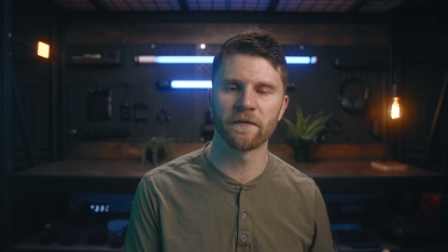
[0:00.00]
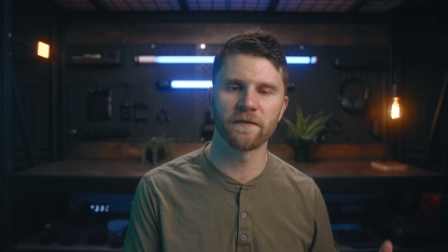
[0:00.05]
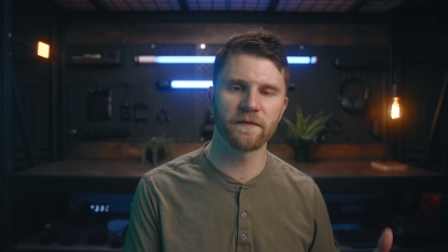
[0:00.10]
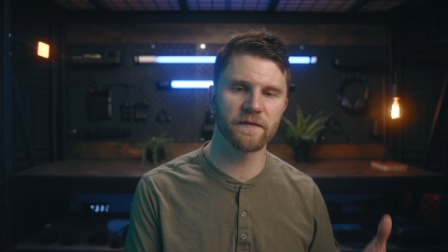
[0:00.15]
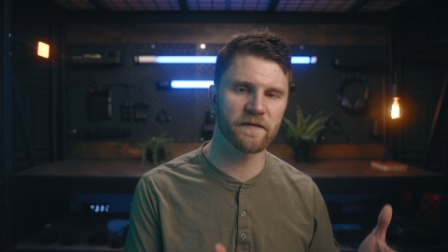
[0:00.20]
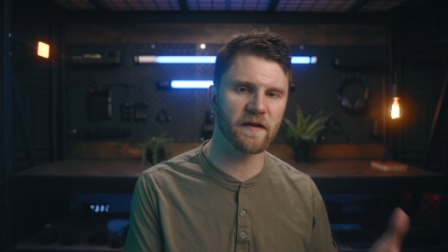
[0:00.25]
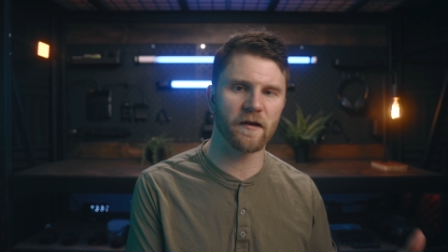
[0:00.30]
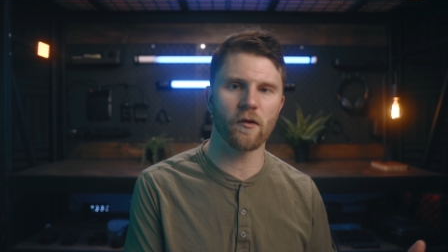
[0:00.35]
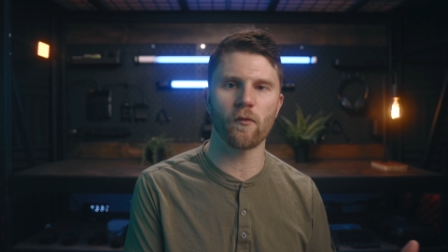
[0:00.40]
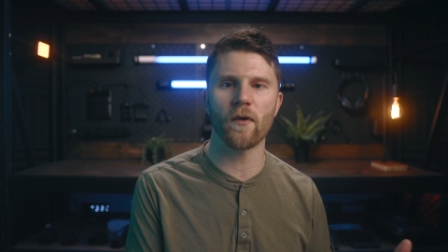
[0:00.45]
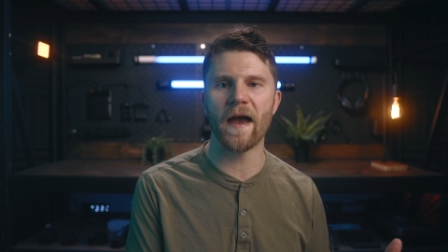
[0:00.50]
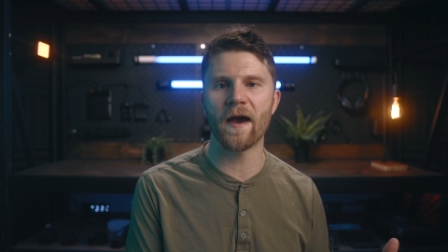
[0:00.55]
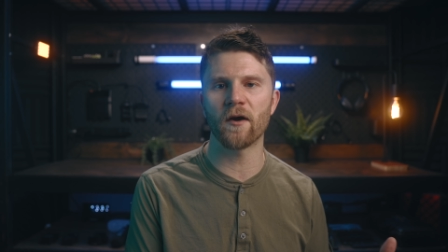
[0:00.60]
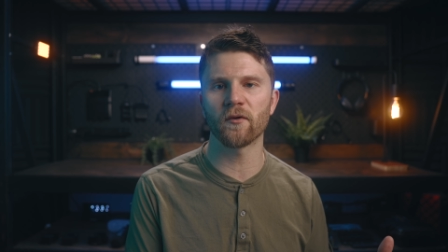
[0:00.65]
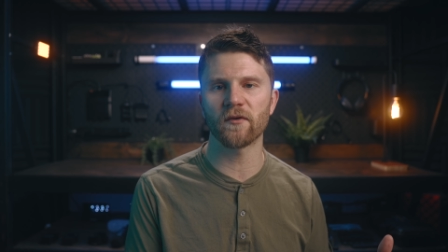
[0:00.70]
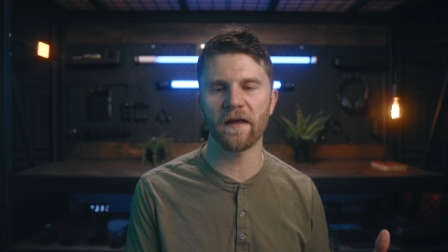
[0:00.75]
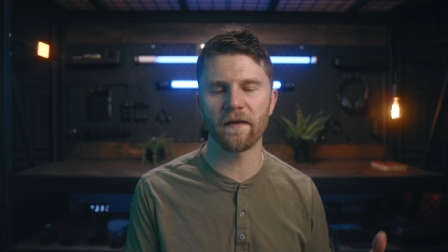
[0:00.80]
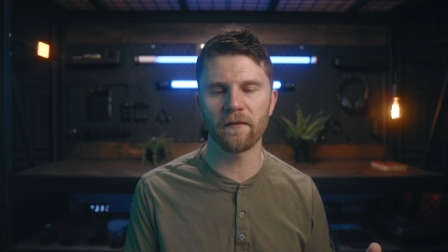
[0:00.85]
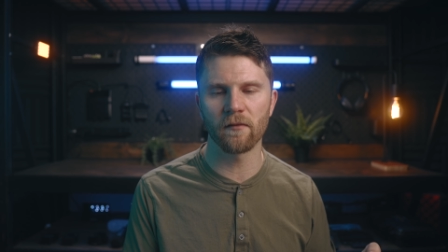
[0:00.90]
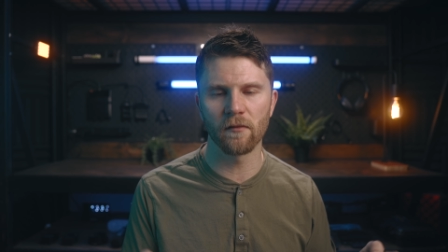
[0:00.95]
stick
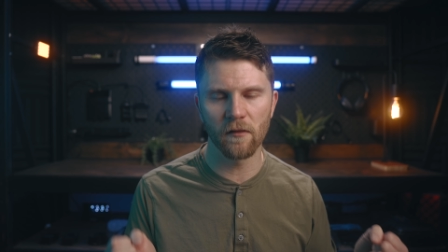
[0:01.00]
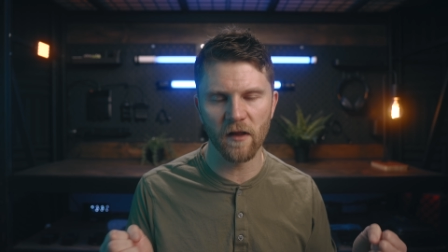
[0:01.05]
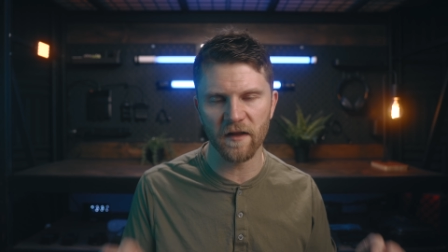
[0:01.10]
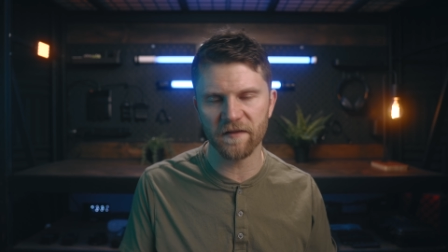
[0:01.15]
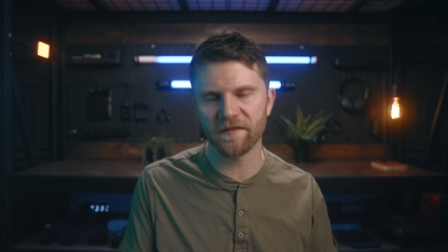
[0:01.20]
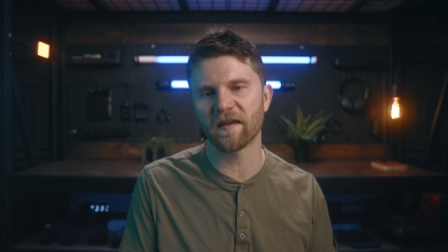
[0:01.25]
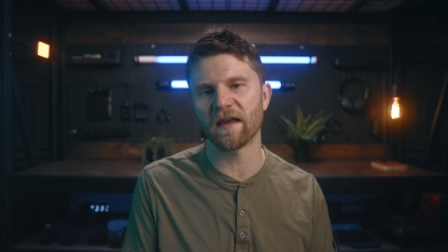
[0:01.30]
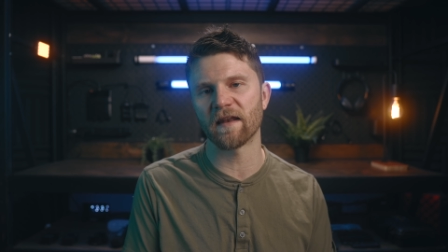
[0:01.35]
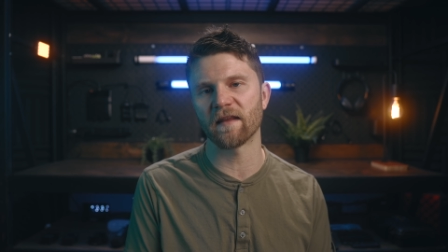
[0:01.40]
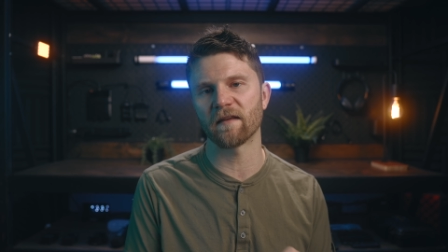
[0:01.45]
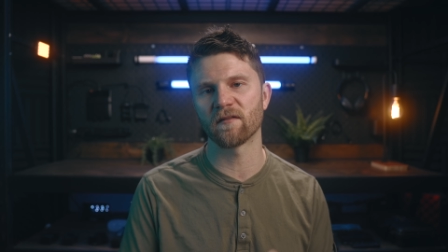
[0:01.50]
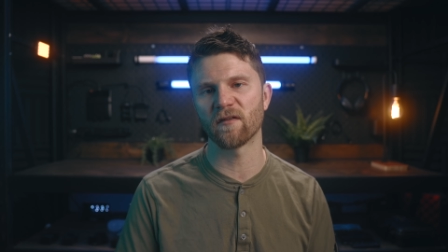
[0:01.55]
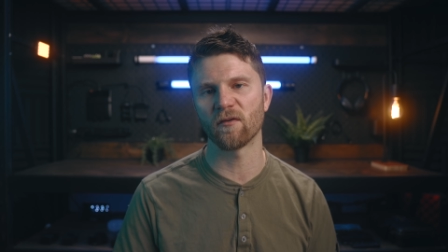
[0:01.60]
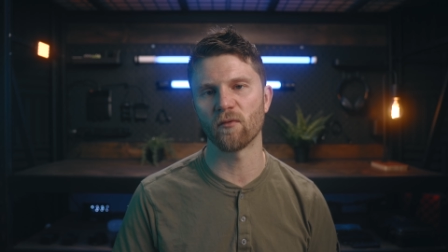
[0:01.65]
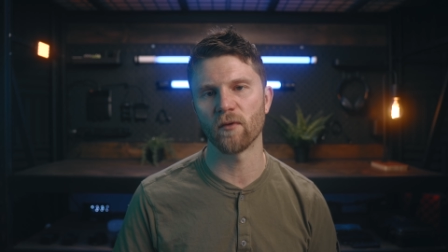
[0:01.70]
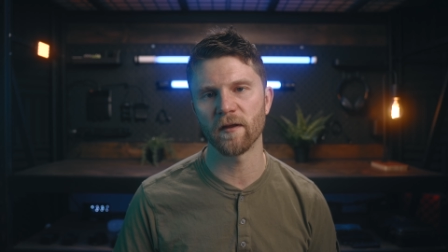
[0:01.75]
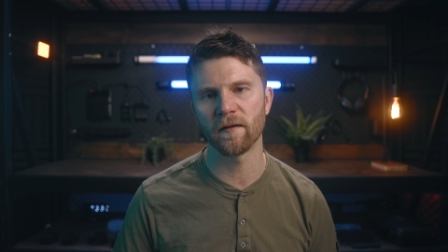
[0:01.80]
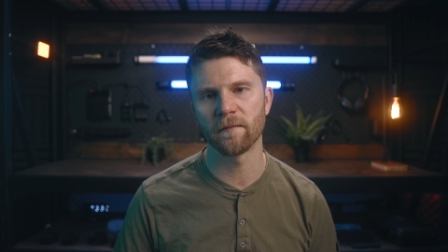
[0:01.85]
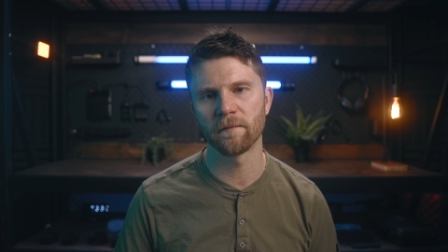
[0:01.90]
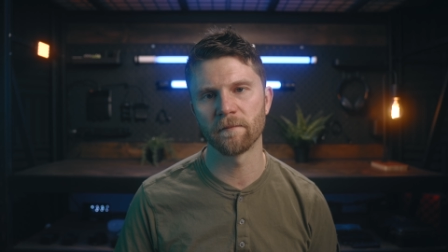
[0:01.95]
around and let's get
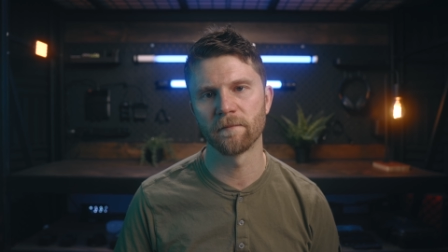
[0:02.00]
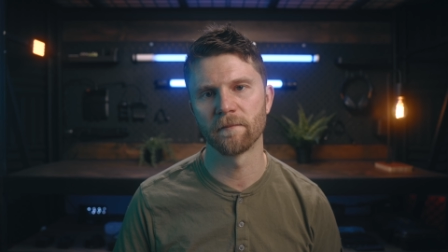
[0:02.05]
into it.